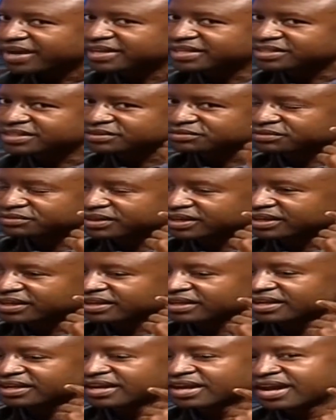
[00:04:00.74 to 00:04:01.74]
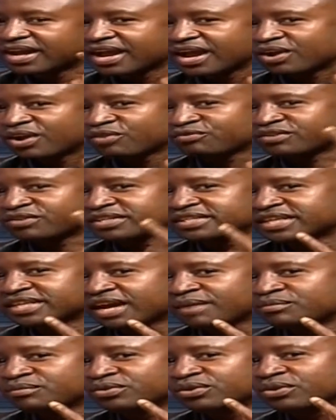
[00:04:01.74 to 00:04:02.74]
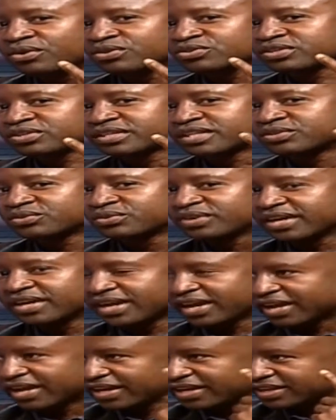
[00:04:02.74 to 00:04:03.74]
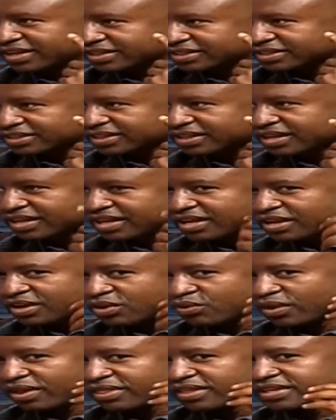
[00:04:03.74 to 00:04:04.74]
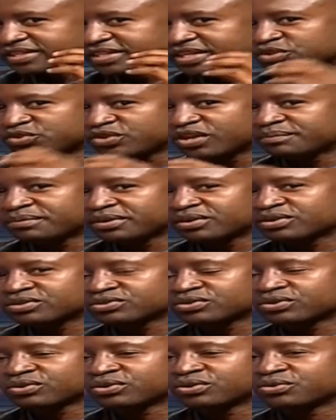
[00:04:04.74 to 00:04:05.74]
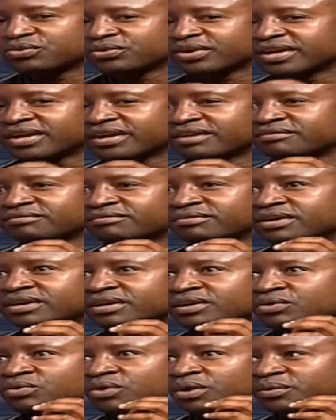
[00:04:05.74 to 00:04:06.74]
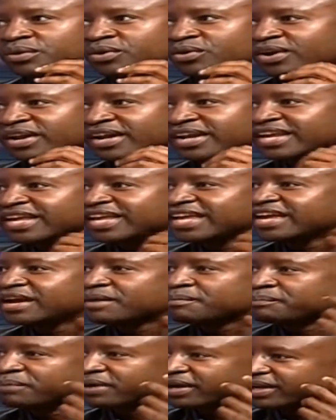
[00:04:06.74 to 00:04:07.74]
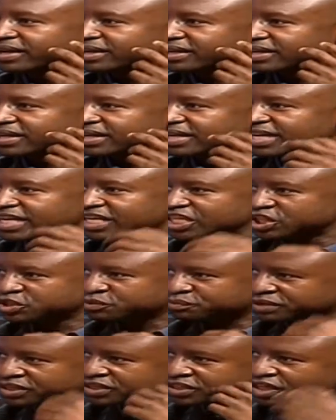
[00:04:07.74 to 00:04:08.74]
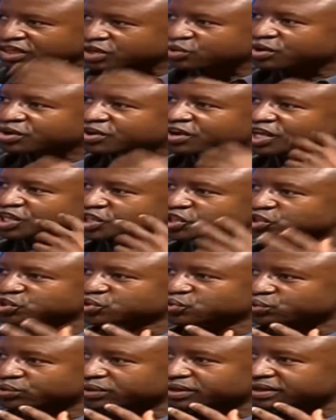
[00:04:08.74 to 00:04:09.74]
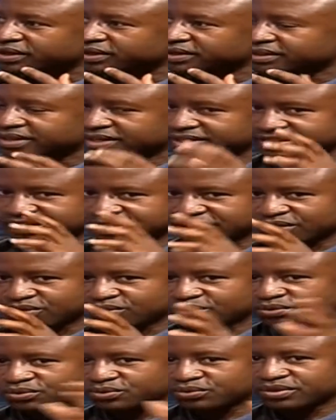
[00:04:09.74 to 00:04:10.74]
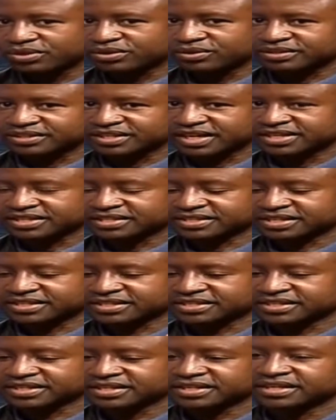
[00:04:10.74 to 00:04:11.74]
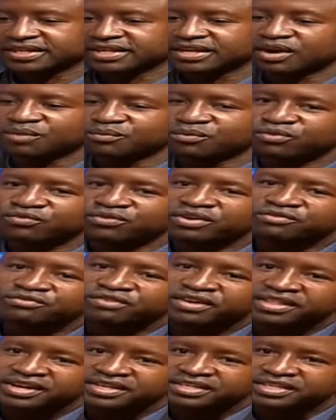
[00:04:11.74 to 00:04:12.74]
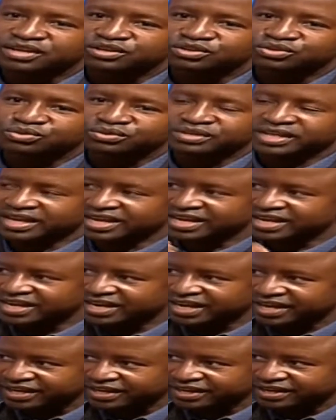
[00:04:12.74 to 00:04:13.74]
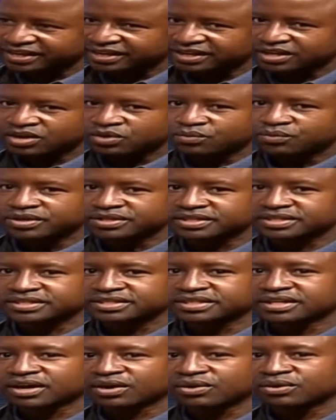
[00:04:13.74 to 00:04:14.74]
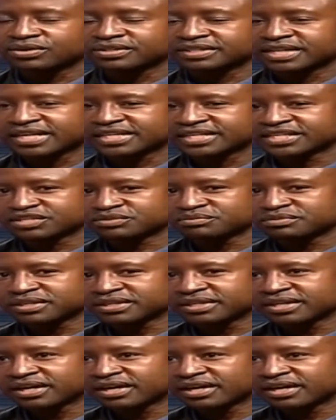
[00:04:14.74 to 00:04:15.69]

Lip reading: feeling. And oftentimes you also tend to get headaches. What then tend to happen also, you can have what we call an ear pain, especially when you are chewing. That is now with otitis externa. Now moving further down to the inner ear, which is now otitis media,